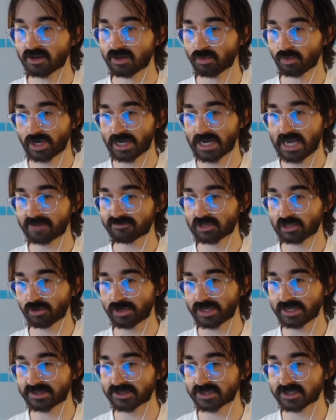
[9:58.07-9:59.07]
we're going to have to look
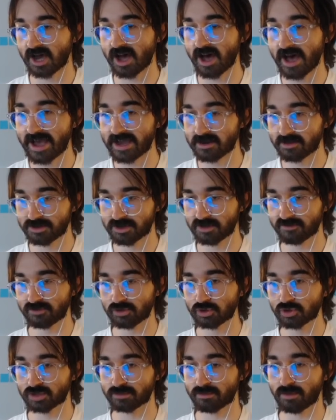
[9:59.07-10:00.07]
inside the
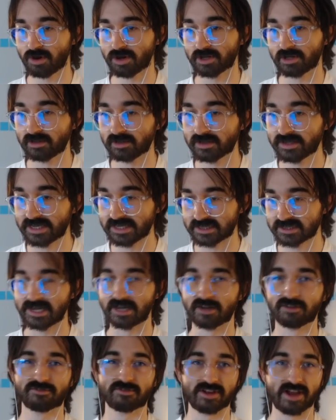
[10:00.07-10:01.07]
diffusion model
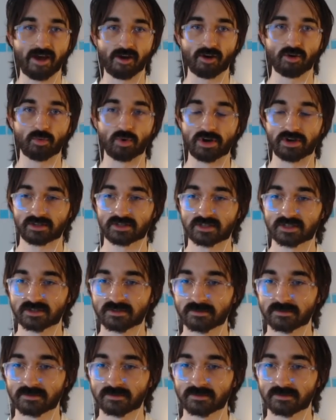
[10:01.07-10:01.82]
itself and how it works.